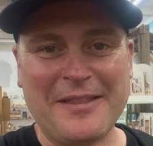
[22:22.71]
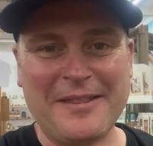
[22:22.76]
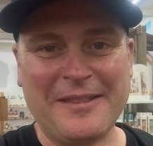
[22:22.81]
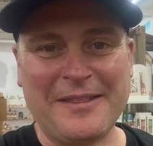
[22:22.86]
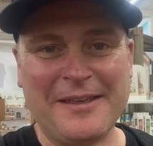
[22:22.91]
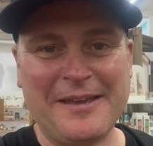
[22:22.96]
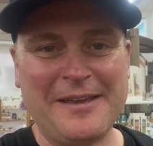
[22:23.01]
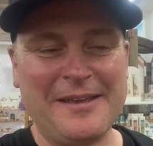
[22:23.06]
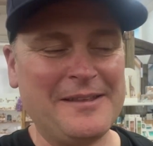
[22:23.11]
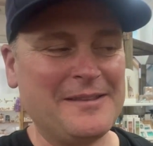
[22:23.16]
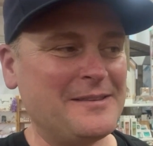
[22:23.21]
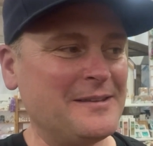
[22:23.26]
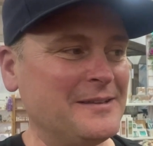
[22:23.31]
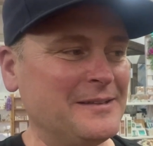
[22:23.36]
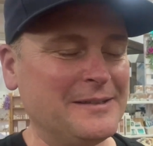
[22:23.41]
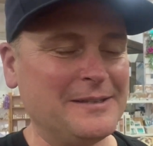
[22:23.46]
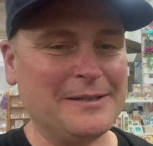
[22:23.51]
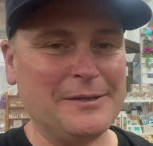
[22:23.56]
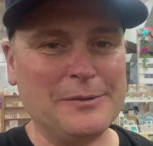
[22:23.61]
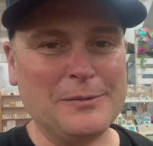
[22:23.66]
these
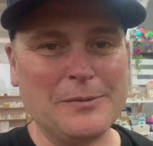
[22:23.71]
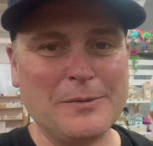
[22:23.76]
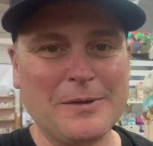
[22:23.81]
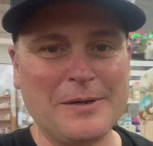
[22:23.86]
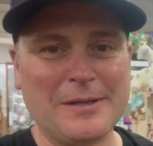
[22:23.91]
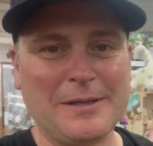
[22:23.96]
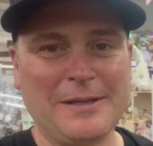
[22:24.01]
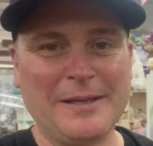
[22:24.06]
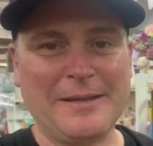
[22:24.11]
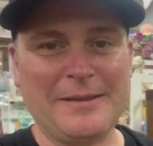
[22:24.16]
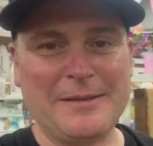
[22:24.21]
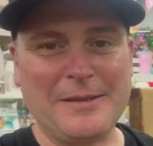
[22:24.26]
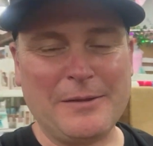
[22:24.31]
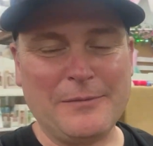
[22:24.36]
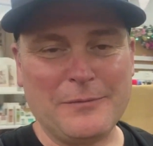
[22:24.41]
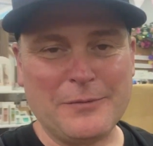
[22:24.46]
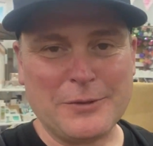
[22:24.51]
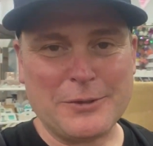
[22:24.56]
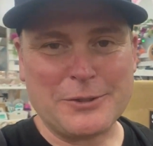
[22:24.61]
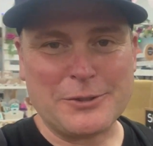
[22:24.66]
little
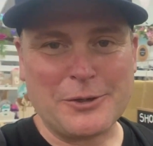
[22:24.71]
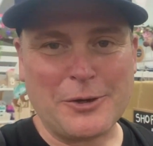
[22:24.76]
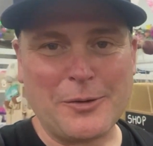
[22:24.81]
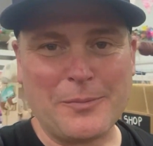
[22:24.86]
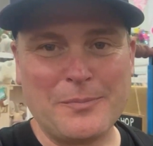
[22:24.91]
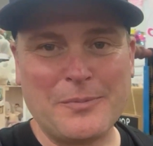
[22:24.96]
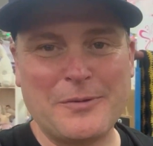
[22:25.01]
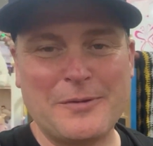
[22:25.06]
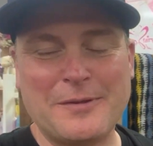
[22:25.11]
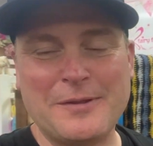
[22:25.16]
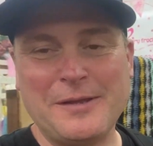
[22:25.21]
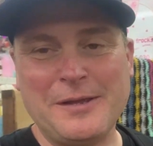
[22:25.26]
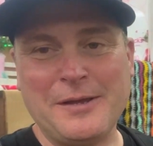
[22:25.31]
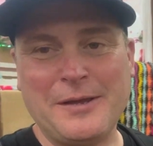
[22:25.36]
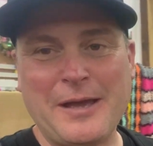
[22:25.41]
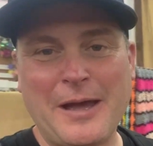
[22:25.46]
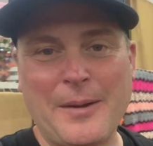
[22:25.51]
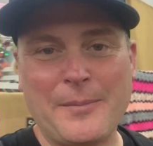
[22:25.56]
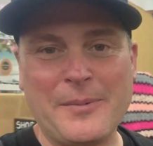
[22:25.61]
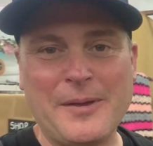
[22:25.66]
collective shops. You
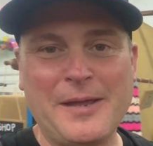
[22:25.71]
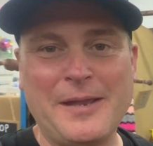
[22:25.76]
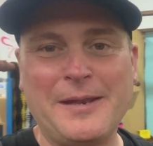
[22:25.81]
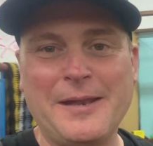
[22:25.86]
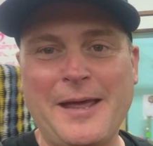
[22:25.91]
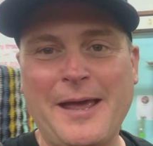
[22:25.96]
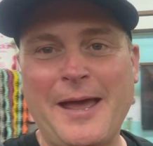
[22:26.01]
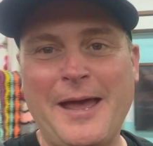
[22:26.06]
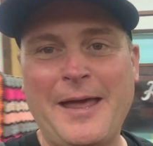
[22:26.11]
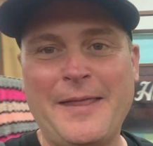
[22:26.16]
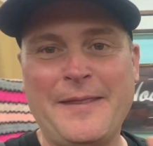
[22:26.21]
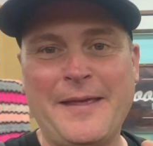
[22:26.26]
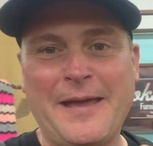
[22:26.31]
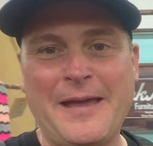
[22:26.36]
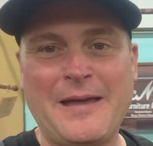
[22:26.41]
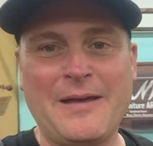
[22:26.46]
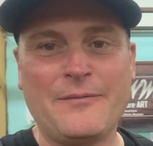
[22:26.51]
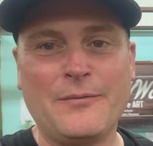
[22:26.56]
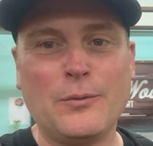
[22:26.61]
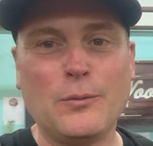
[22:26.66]
come in and they
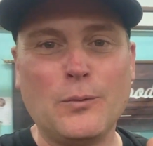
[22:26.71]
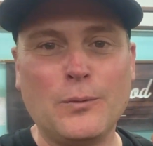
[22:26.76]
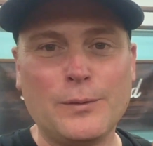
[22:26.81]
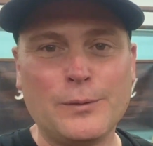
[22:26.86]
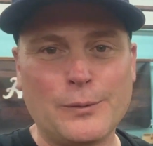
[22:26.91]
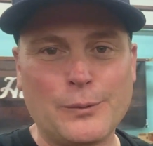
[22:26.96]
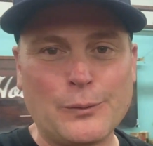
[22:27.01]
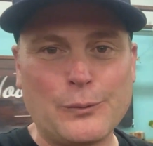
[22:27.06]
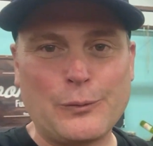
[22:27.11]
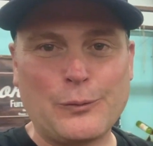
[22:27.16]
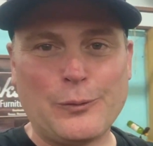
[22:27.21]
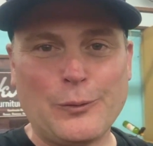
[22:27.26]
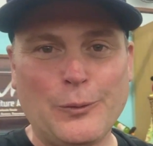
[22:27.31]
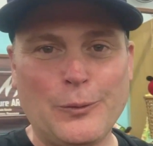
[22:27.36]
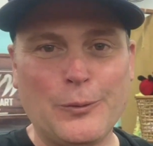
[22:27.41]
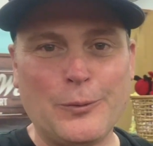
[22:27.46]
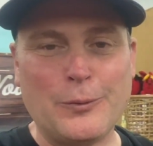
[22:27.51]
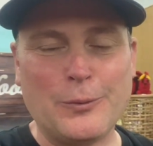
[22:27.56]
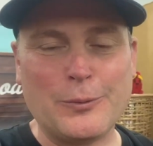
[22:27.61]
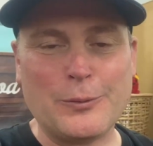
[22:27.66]
have all little
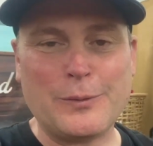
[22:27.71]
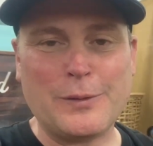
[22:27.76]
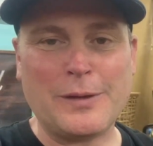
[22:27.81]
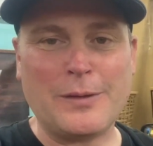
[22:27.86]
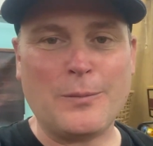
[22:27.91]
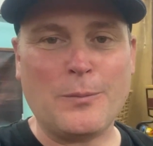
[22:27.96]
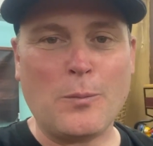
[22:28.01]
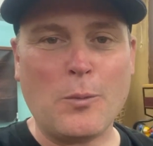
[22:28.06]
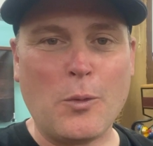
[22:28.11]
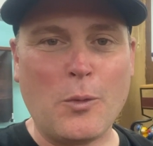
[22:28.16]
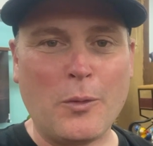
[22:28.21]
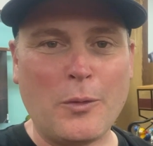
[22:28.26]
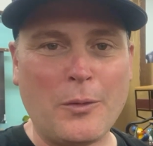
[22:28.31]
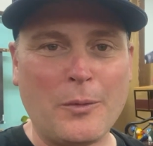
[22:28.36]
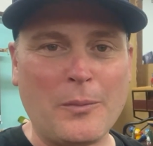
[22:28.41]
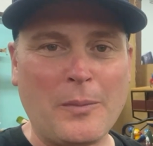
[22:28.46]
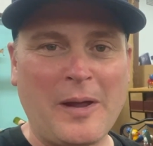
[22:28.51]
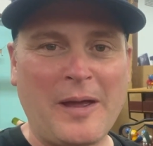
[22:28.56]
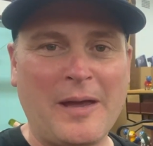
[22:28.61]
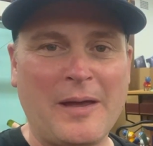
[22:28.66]
stores. You can
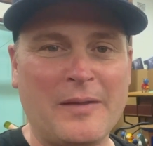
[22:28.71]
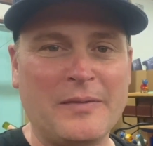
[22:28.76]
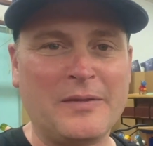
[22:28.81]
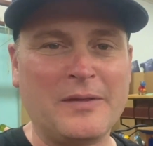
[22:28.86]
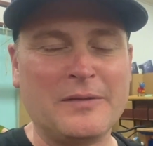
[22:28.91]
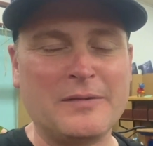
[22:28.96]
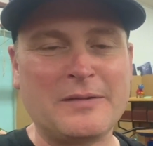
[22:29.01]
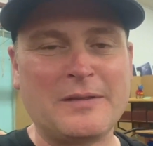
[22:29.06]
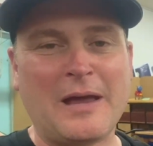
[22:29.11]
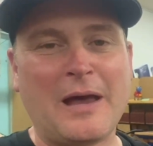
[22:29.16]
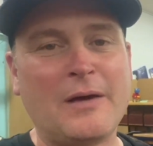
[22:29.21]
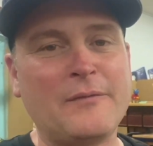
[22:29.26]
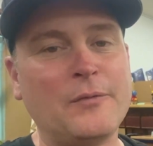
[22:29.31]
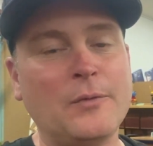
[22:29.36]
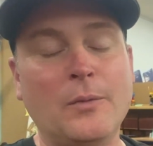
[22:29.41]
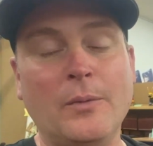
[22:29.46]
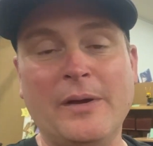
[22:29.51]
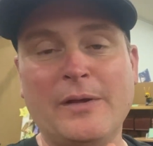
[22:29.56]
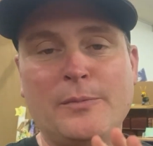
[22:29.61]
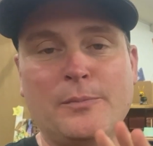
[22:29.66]
walk around. The staff
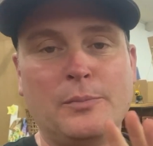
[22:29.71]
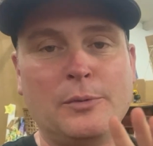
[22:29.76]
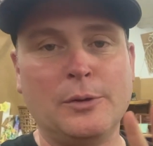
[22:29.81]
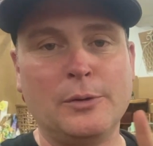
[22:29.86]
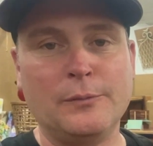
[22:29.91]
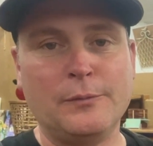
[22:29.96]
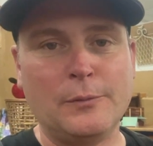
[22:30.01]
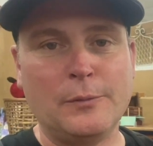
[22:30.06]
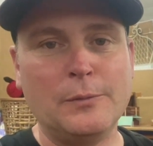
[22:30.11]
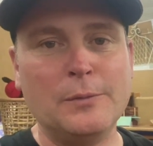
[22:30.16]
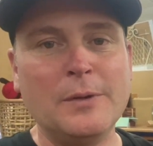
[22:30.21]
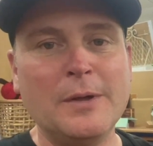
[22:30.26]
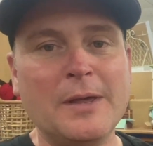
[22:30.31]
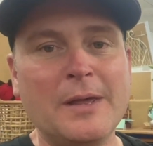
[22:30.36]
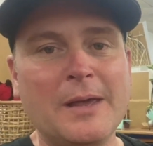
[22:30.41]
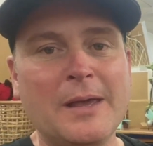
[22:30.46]
are always beautiful.